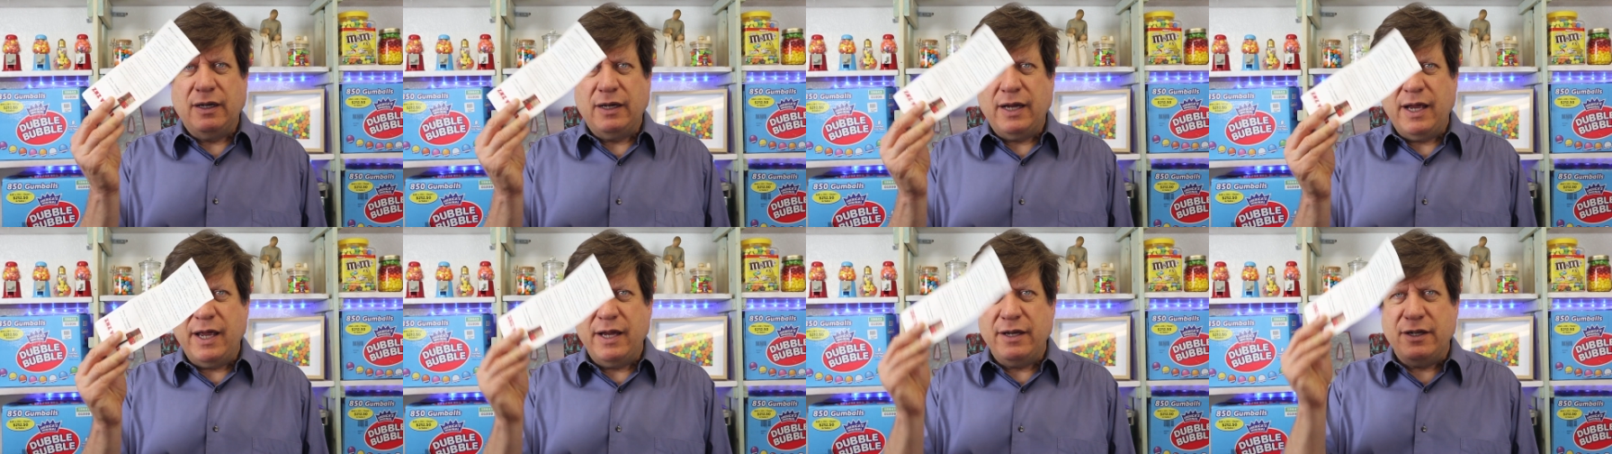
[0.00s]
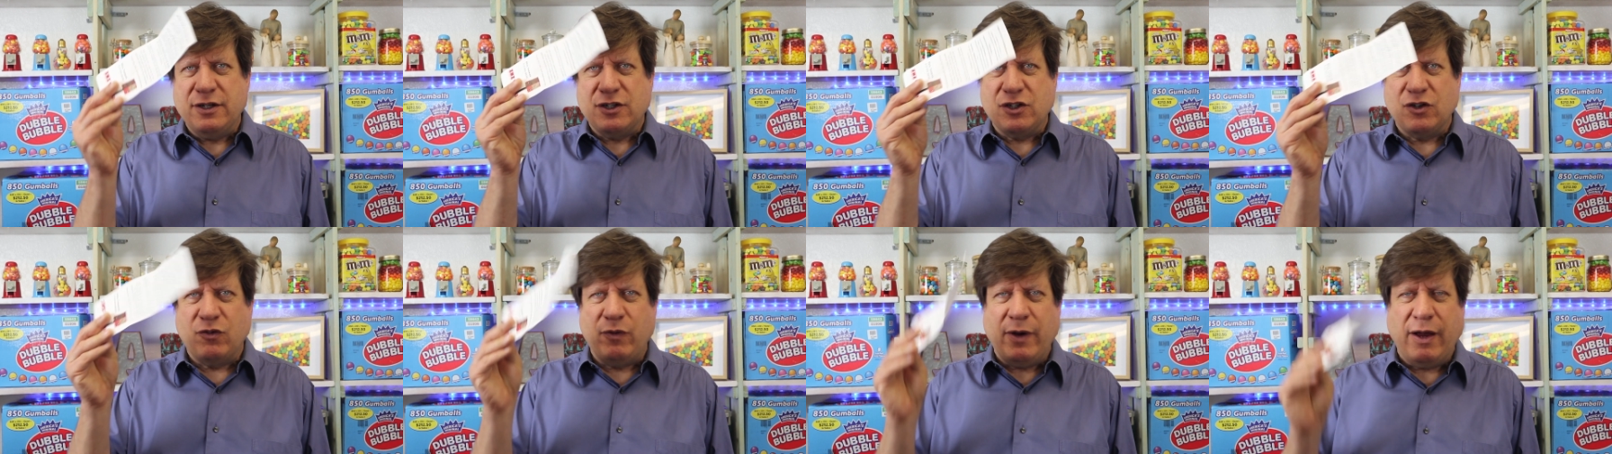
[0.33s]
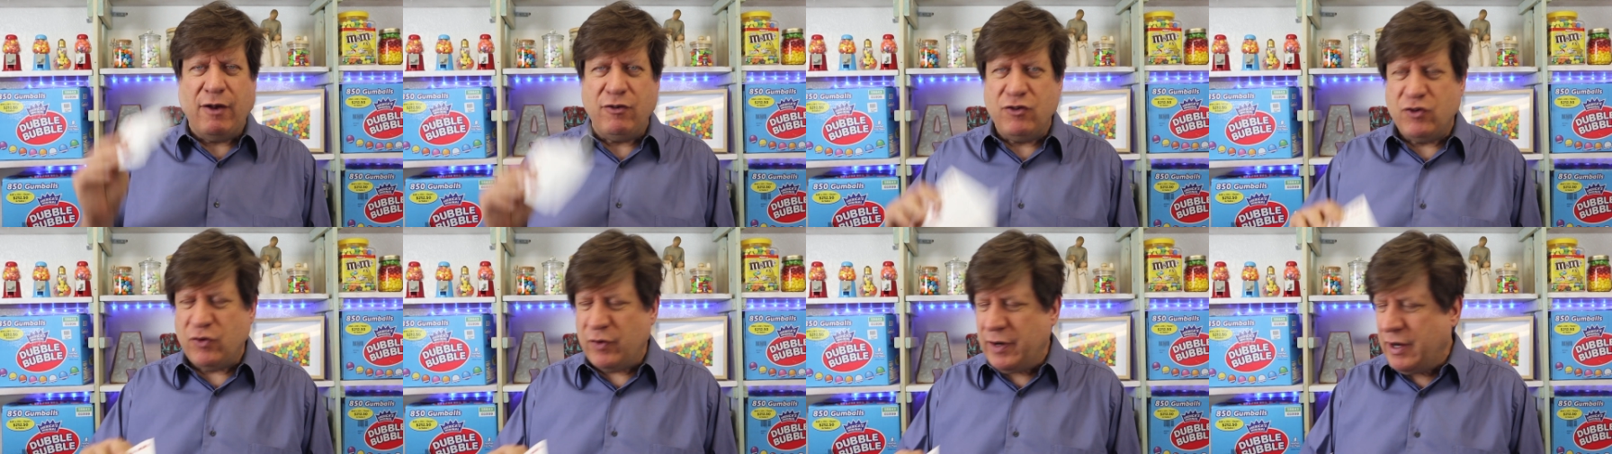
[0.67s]
I had to
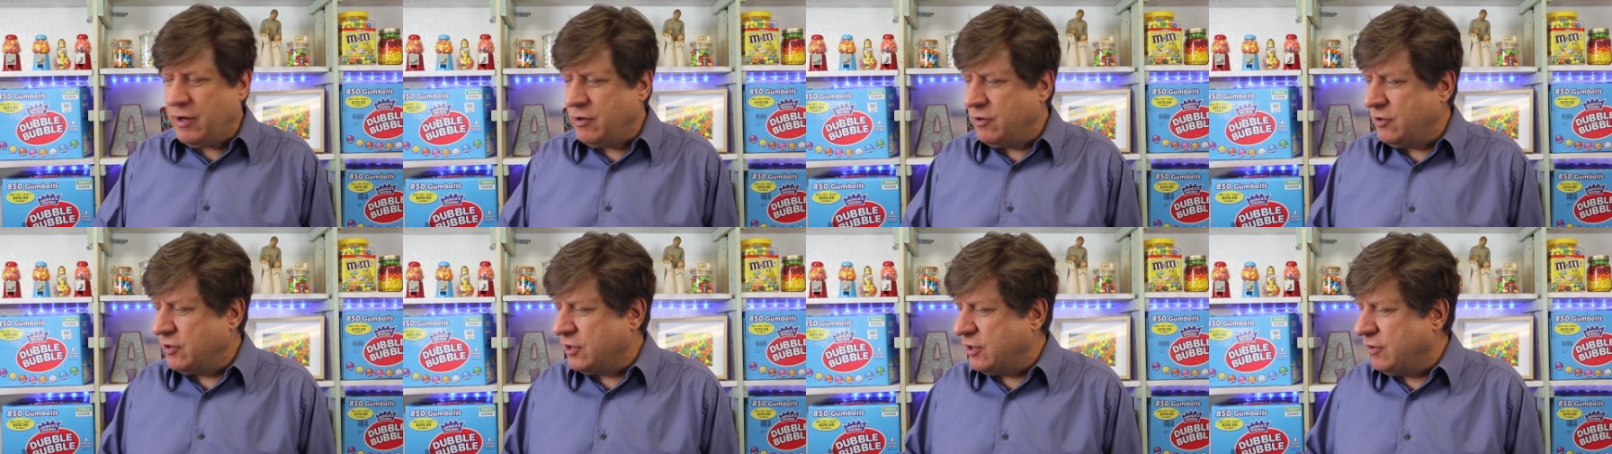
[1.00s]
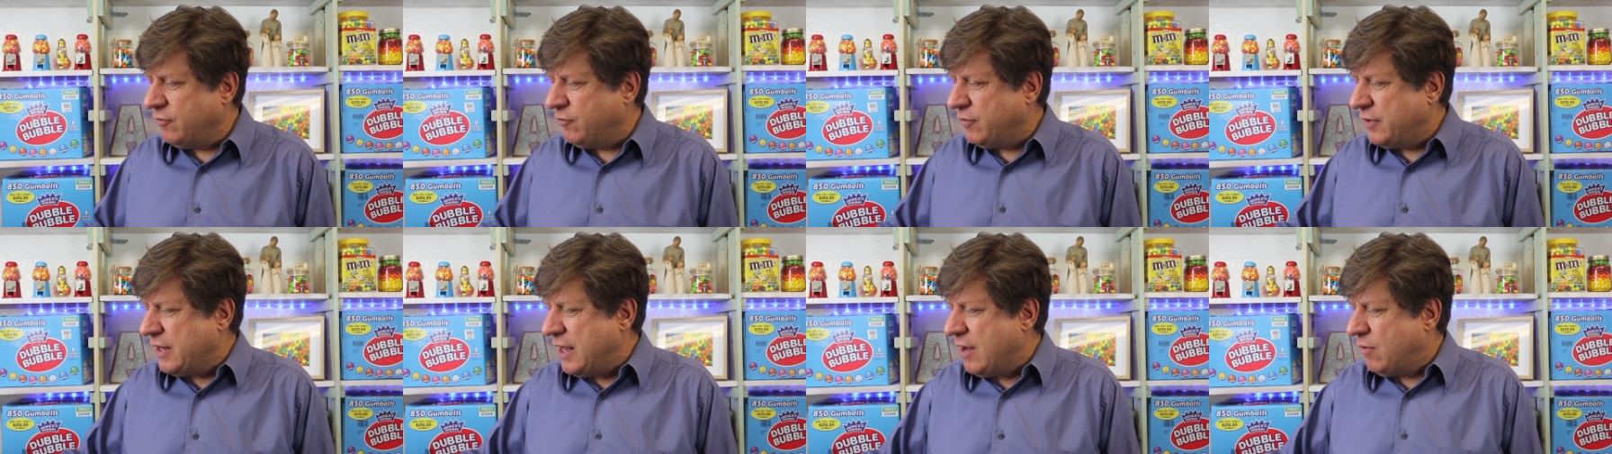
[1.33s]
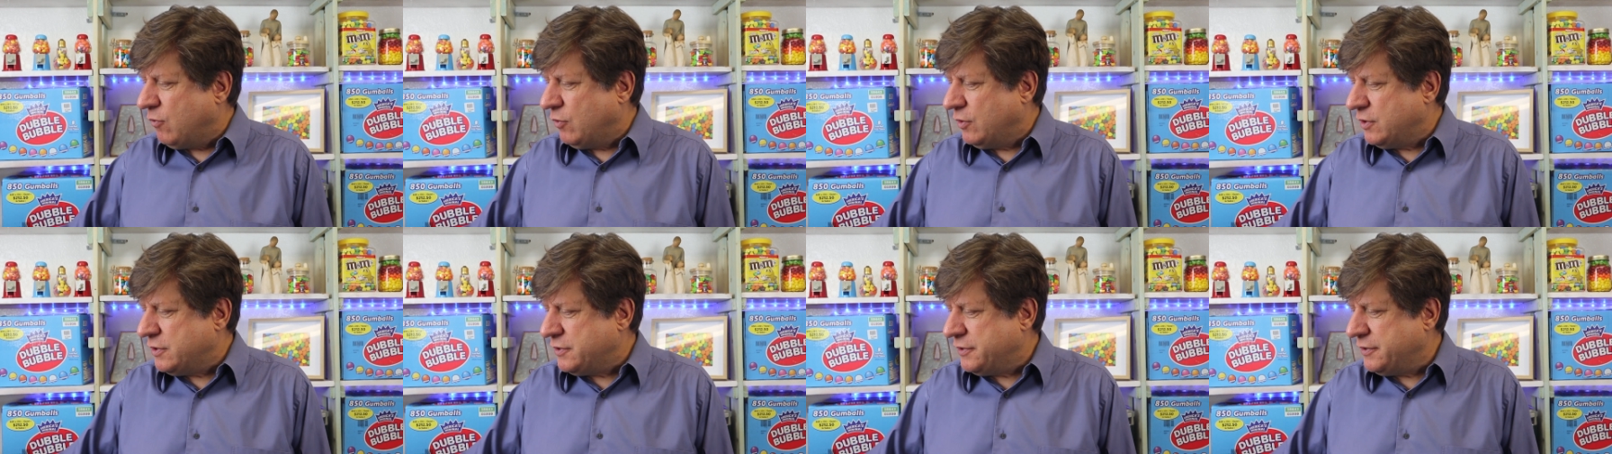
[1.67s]
scrounge around looking for that one,